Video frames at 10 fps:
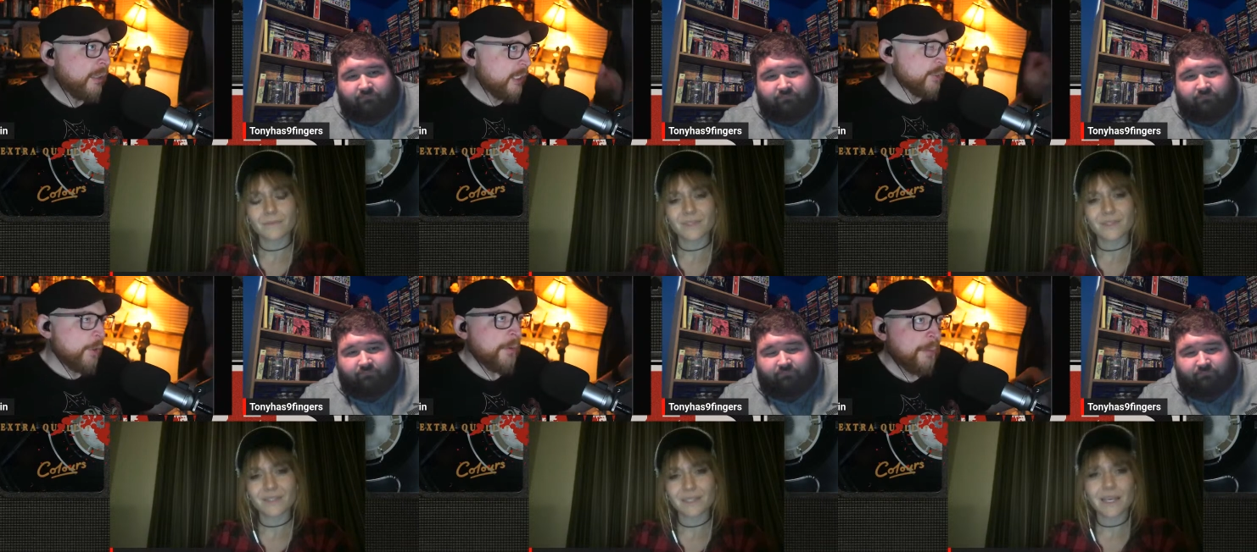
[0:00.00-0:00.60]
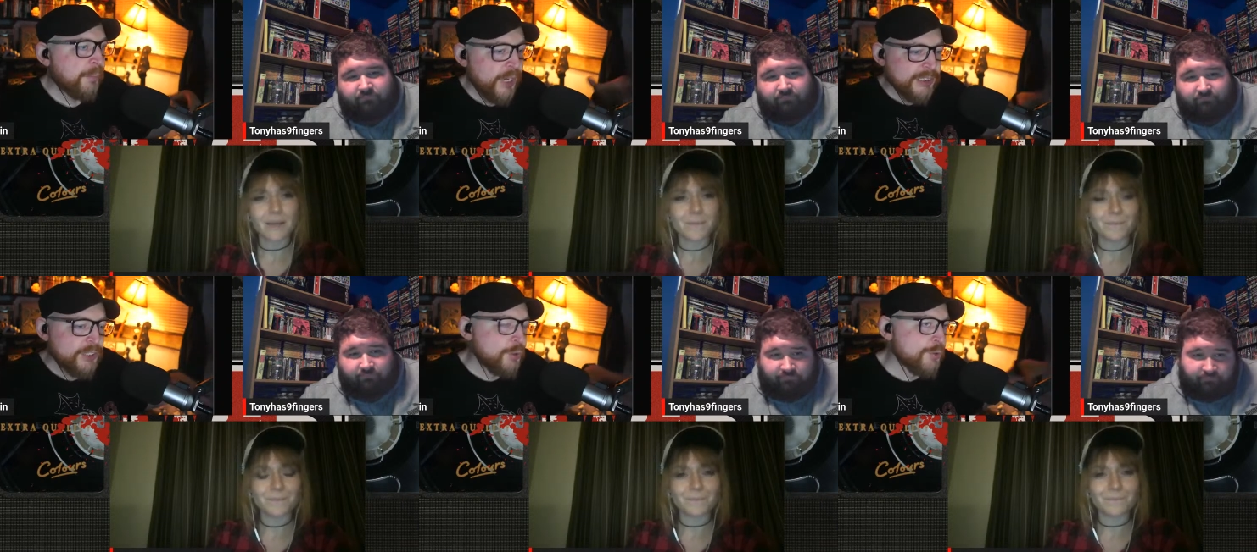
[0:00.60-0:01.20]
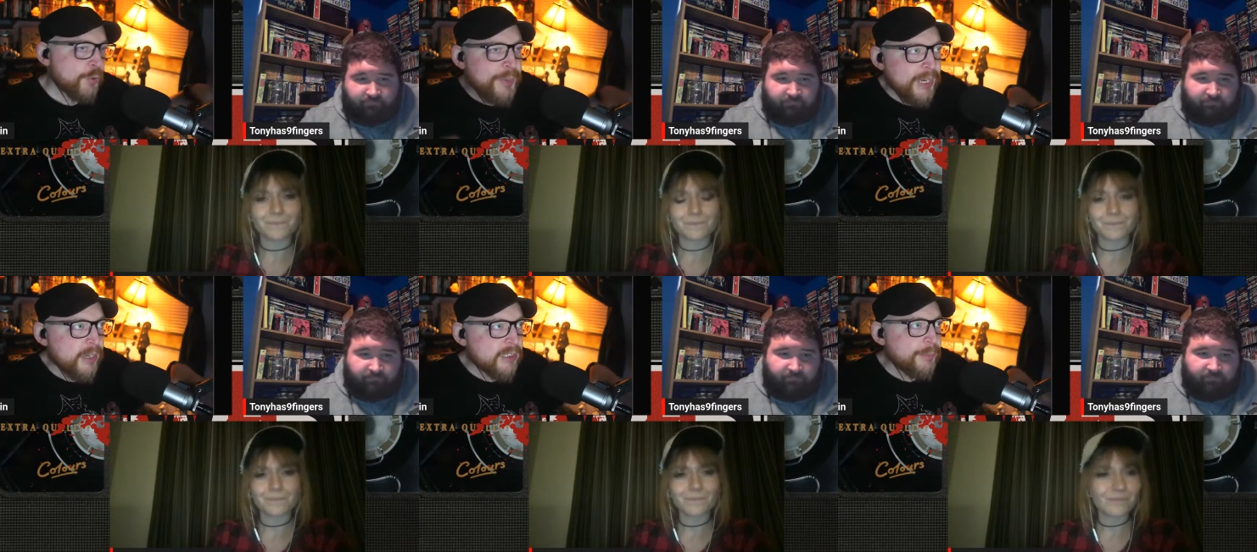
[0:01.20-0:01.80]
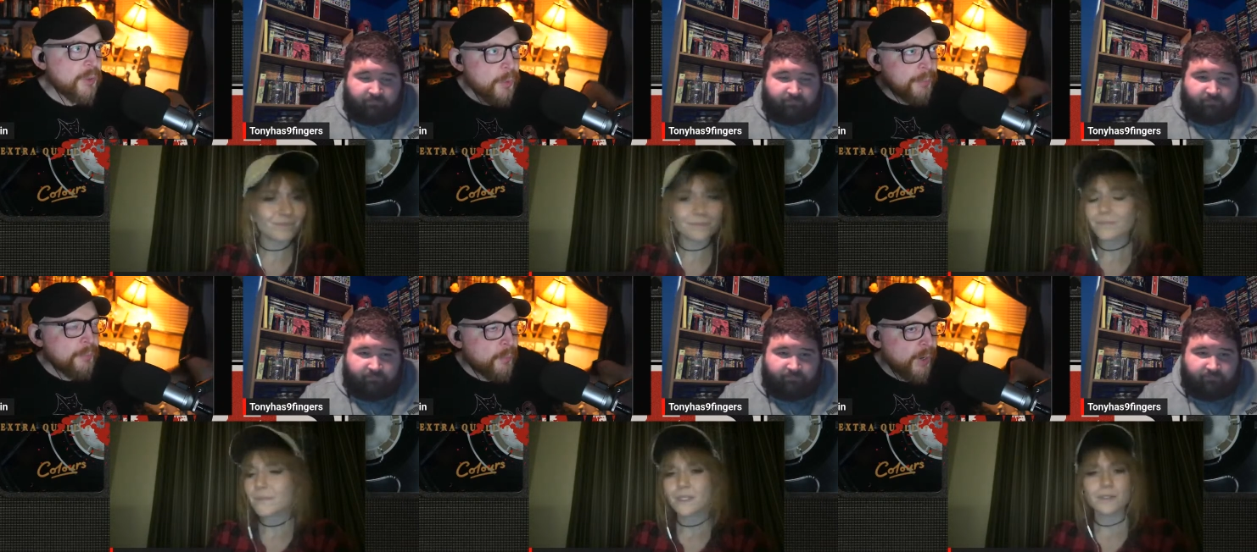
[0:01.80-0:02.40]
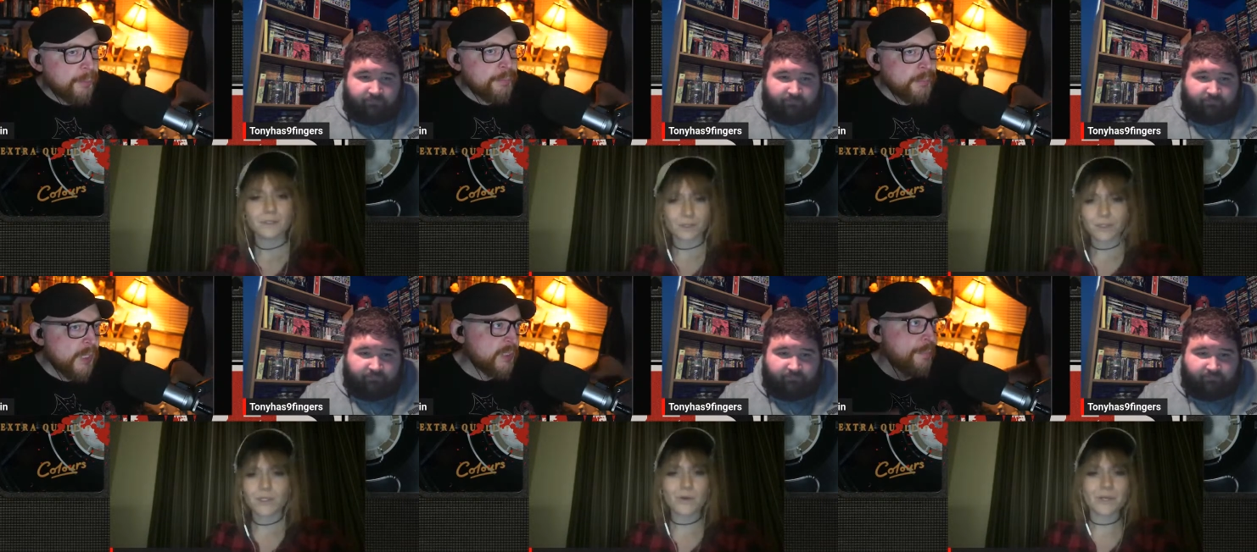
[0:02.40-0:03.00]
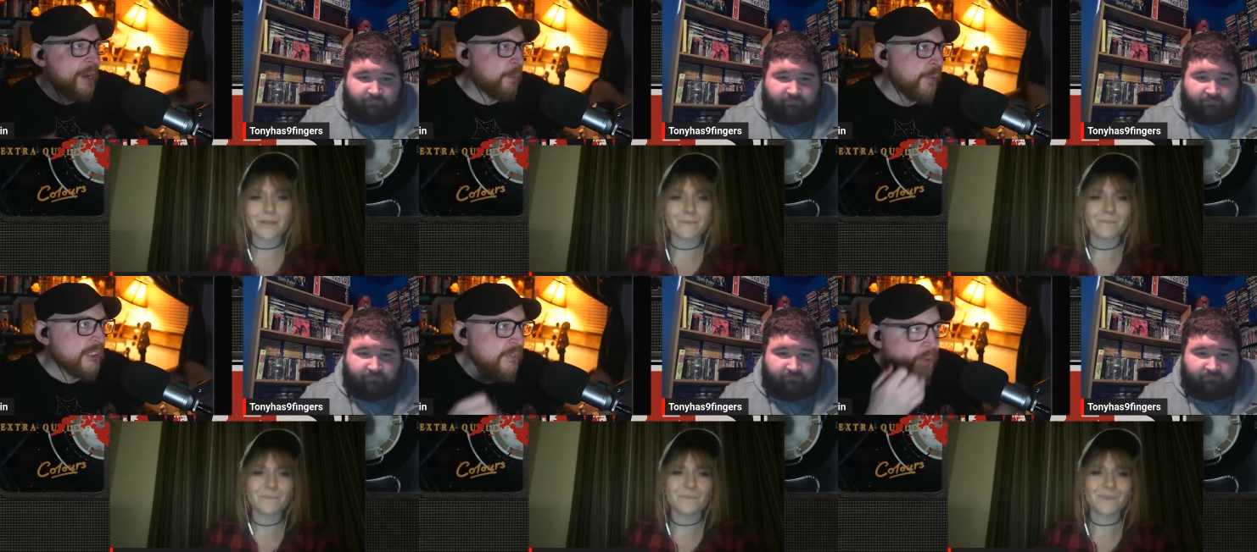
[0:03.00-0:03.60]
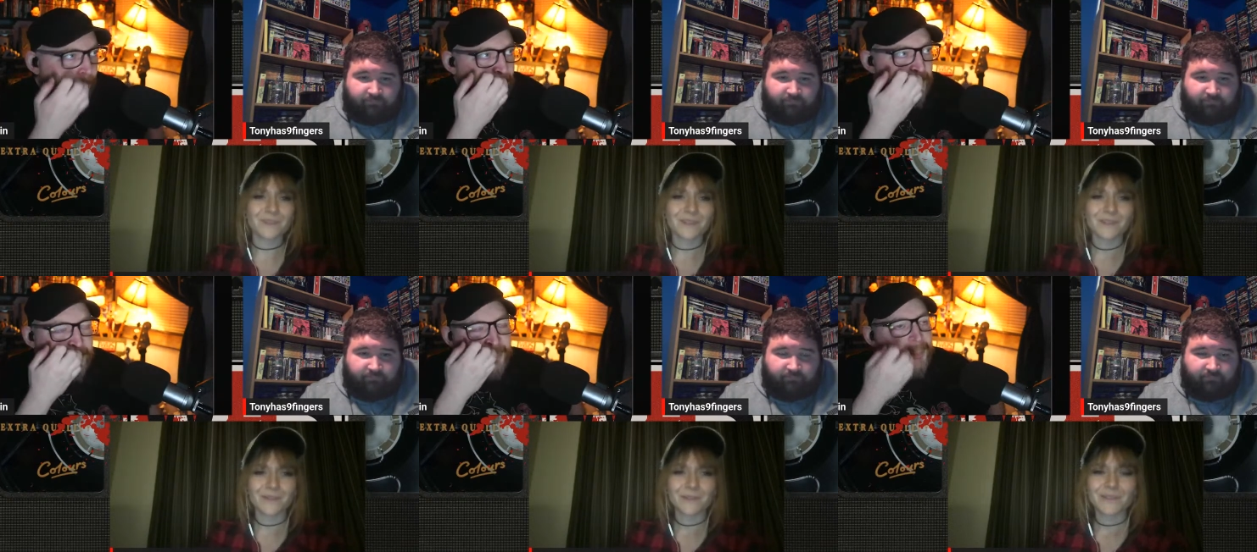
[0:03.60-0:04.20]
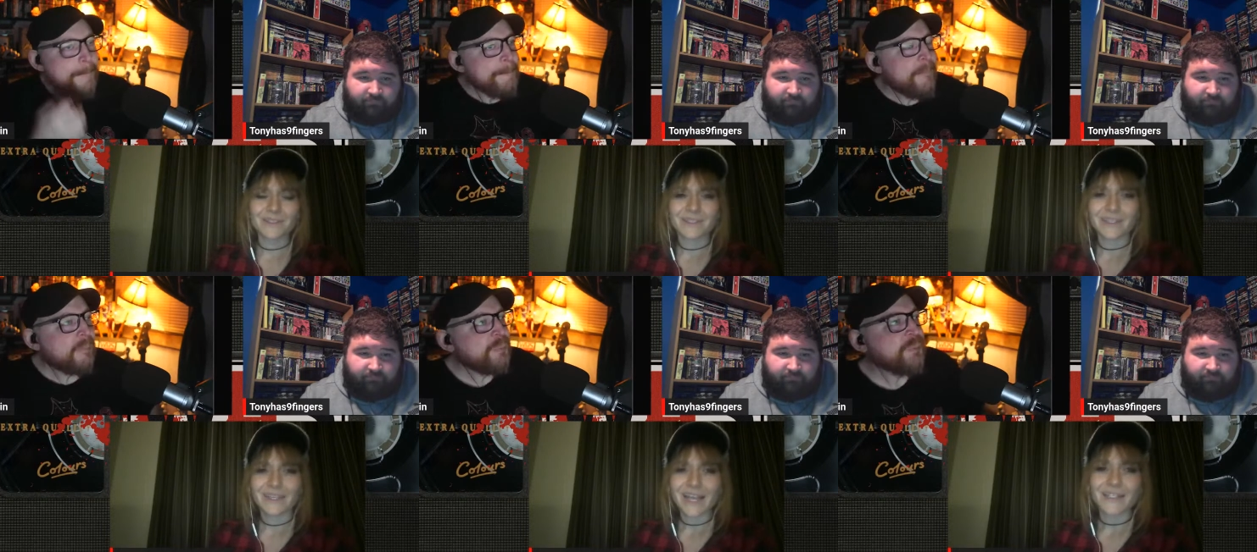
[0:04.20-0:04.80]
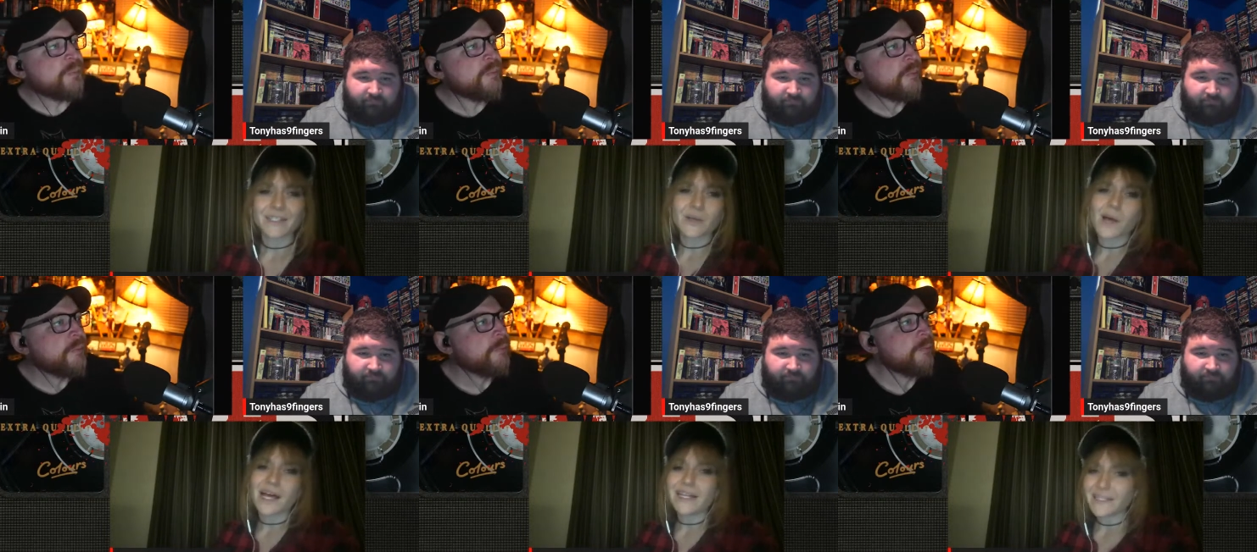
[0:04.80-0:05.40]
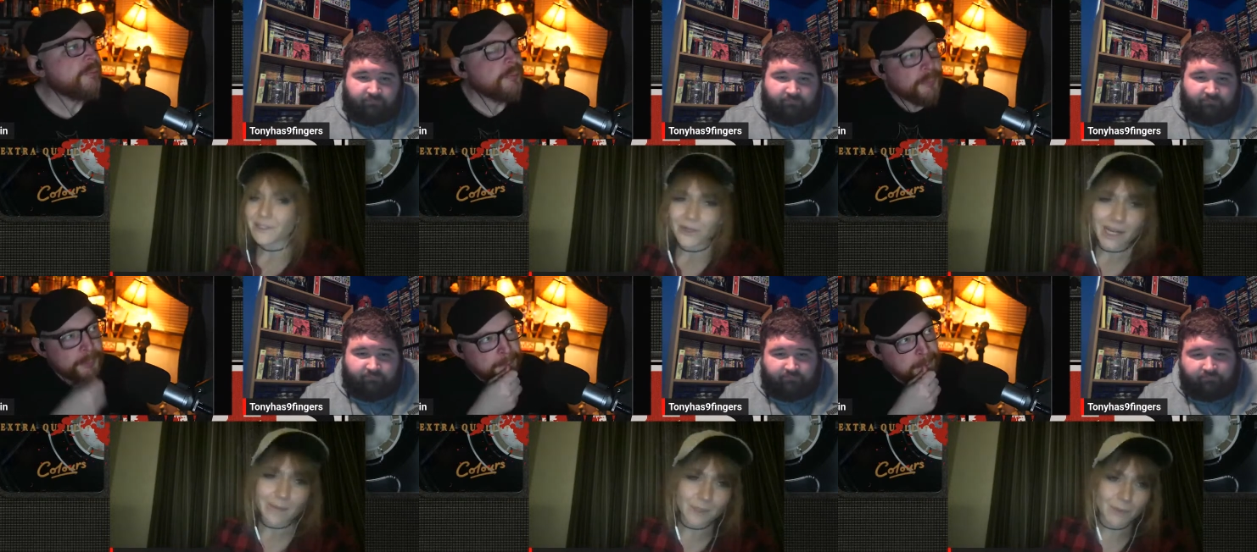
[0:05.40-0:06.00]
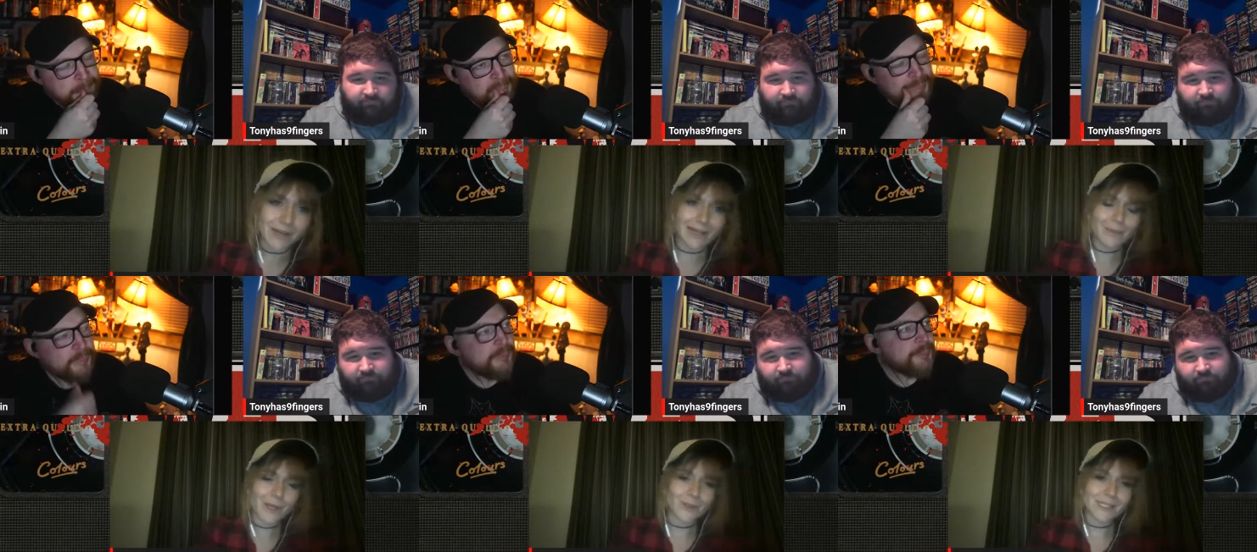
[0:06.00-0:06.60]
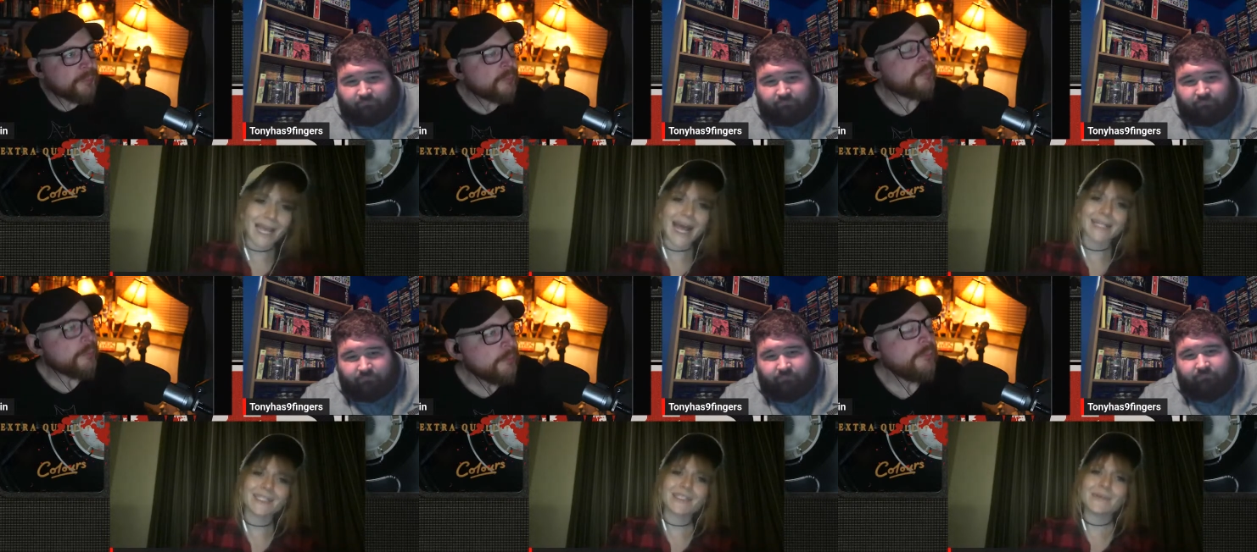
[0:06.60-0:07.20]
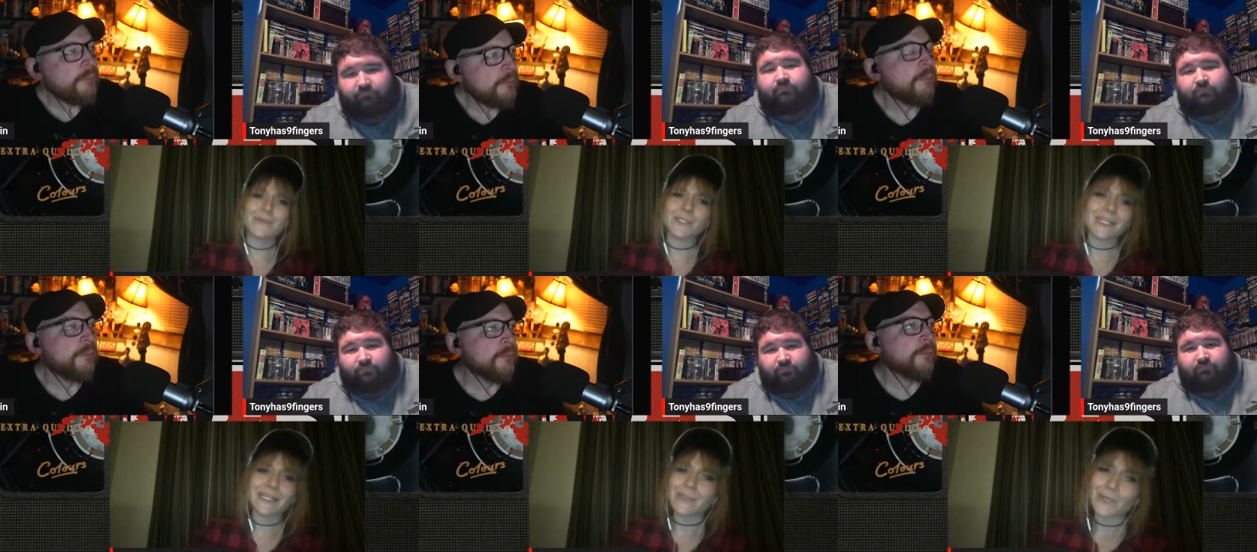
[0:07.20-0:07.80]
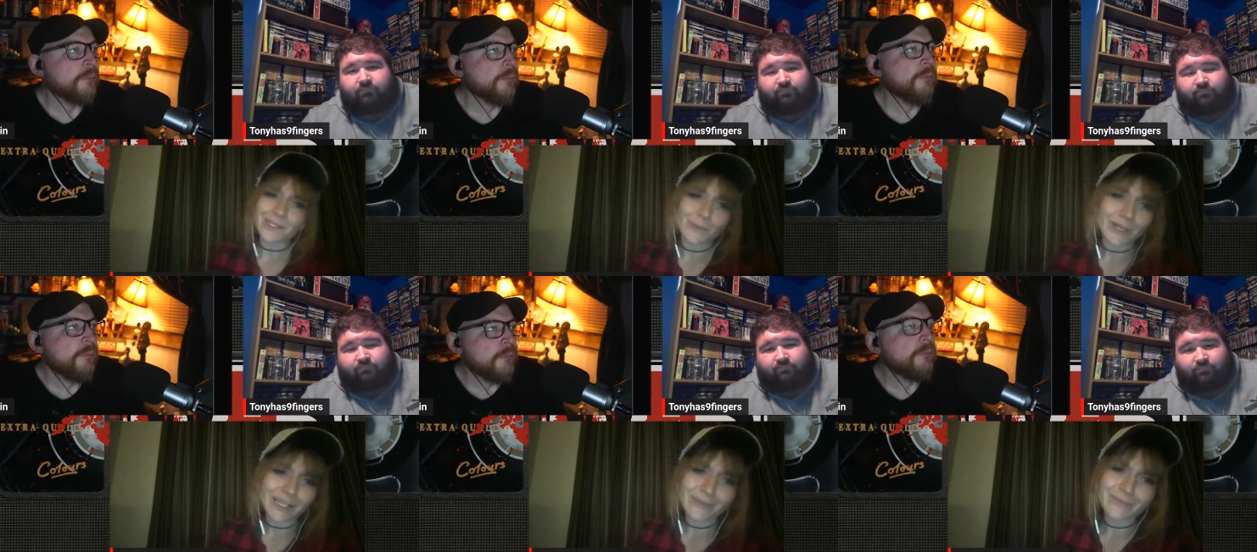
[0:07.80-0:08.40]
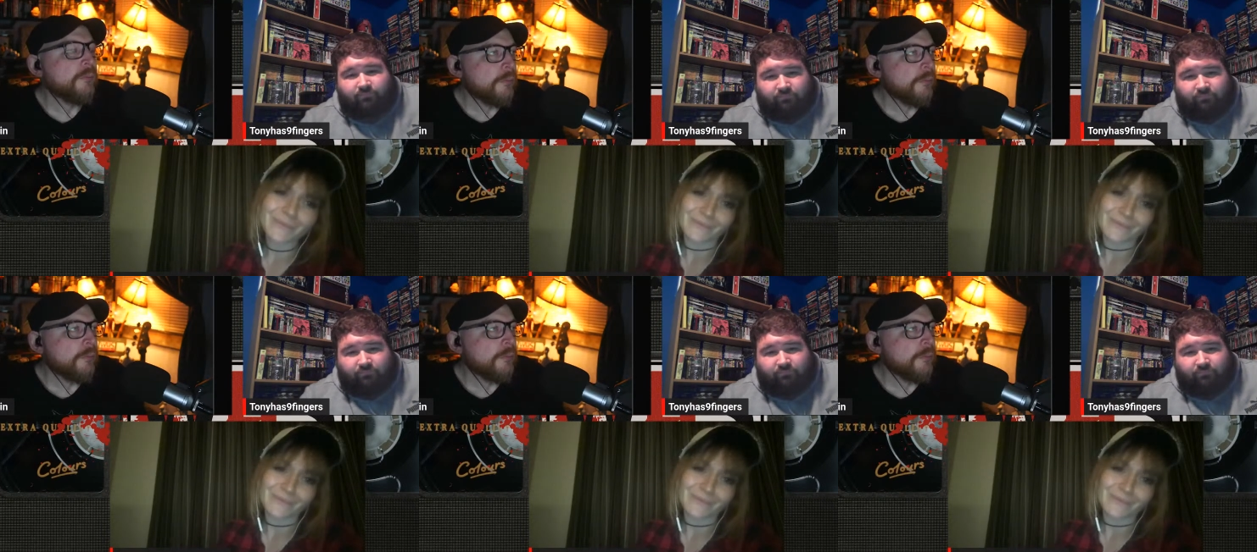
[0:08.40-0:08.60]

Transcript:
Speaker 1: is there a, a yeah. place on social media, something where where is totally. a better place to follow you?
Speaker 2: Yeah. So on Instagram is where I am most at Mercedes Bryce Morgan.